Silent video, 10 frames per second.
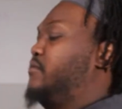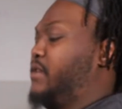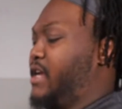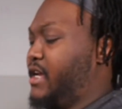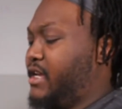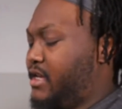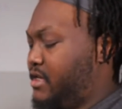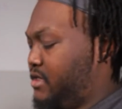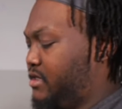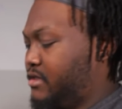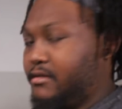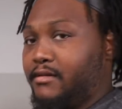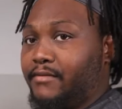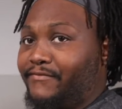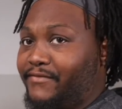We got
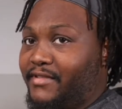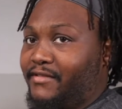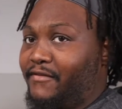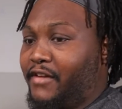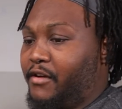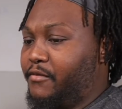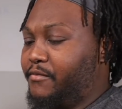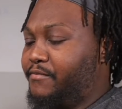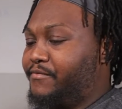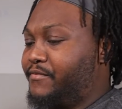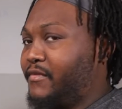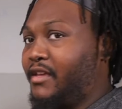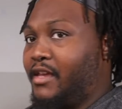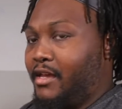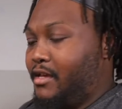phone.
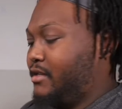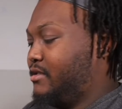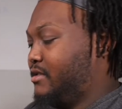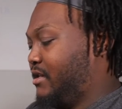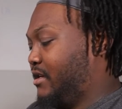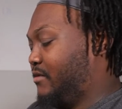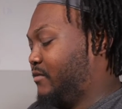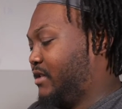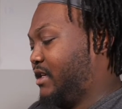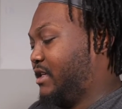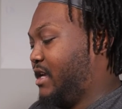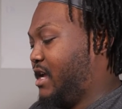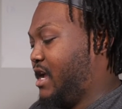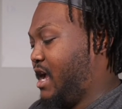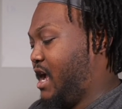Then we get
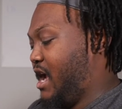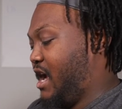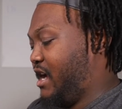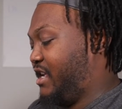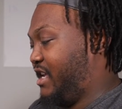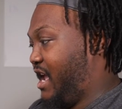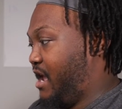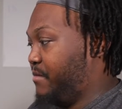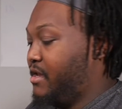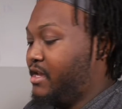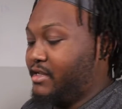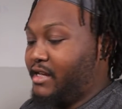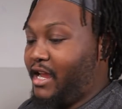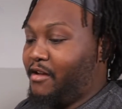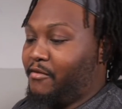our cap.
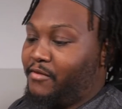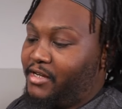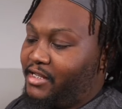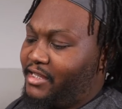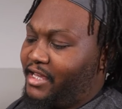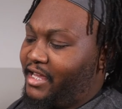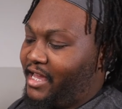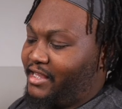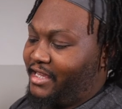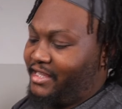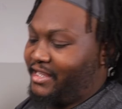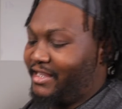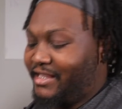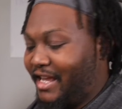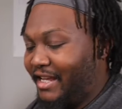Now, one thing, I think this
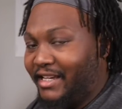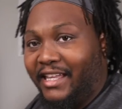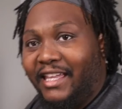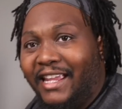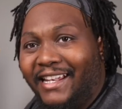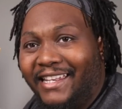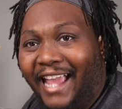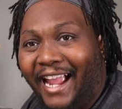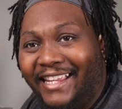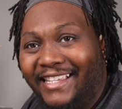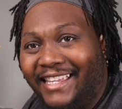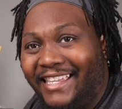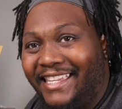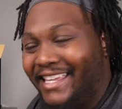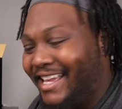is like a 90